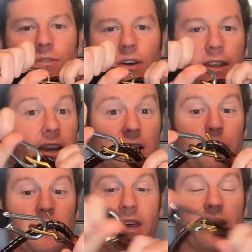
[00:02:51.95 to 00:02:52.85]
and then I
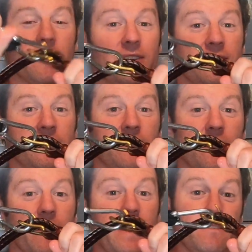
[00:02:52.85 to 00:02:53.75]
clip it there.
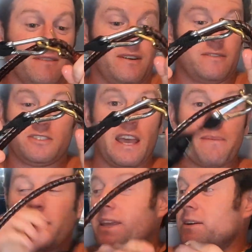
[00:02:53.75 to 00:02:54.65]
All right,
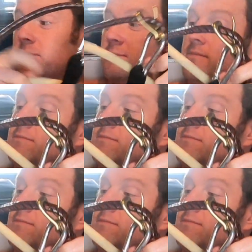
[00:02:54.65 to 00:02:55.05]
same idea.